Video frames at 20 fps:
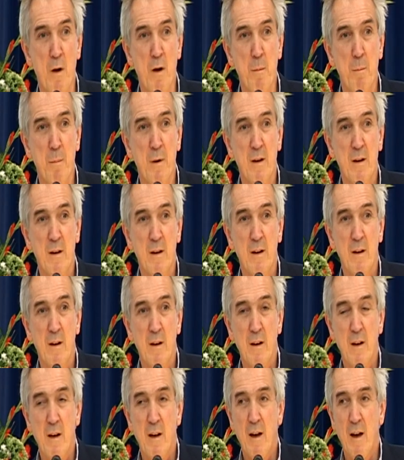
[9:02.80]
up,
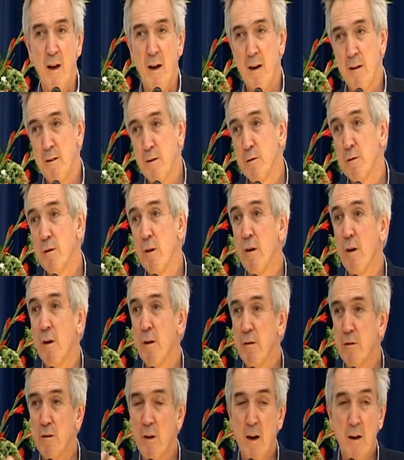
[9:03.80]
and
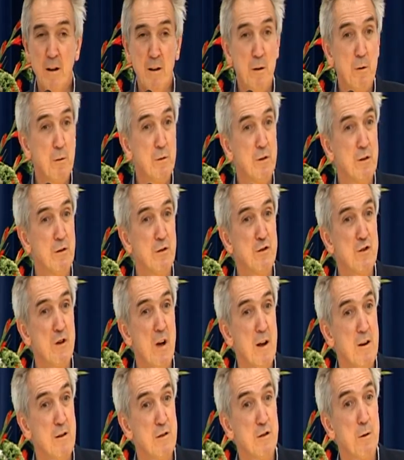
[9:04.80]
her diagnosis
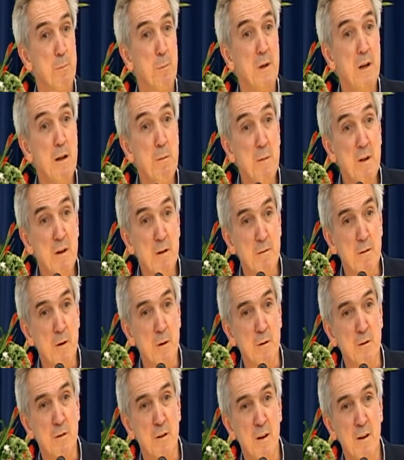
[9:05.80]
changed to bulimia
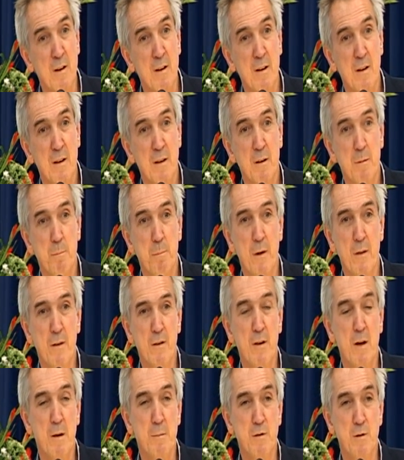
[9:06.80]
nervosa by the
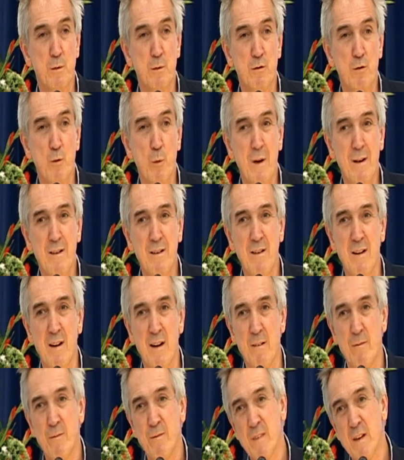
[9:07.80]
time she was
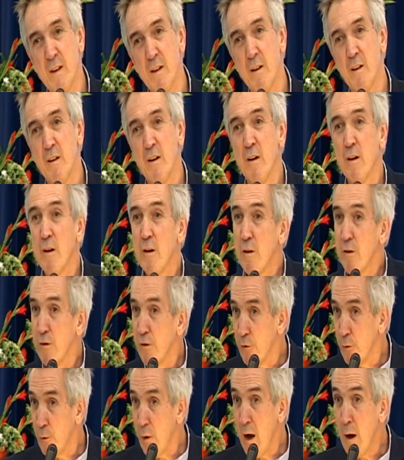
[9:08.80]
20.
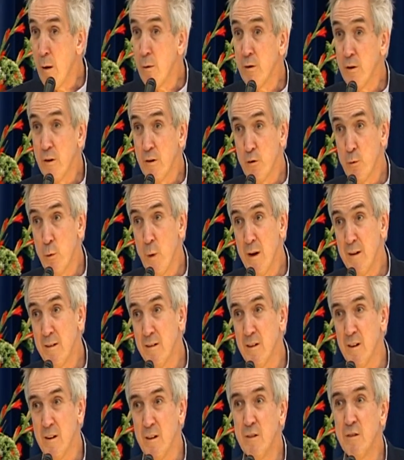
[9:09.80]
Throughout her
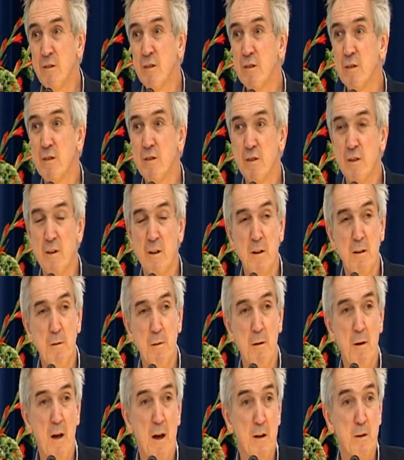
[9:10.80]
20s, she
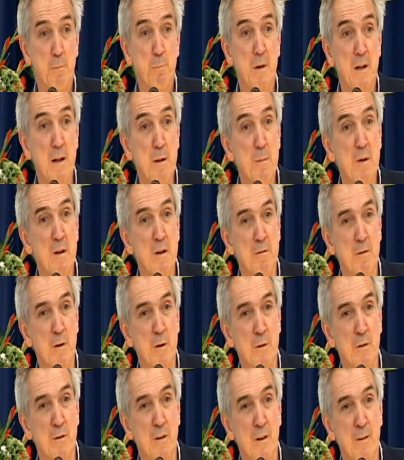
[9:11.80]
had bulimia
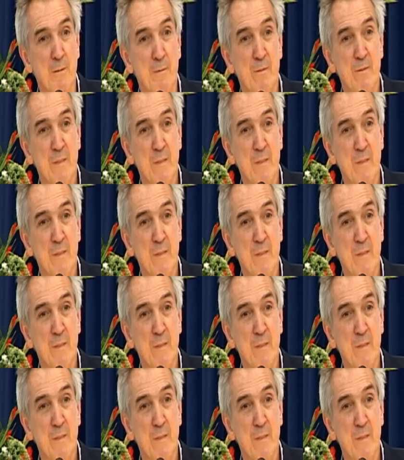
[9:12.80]
nervosa.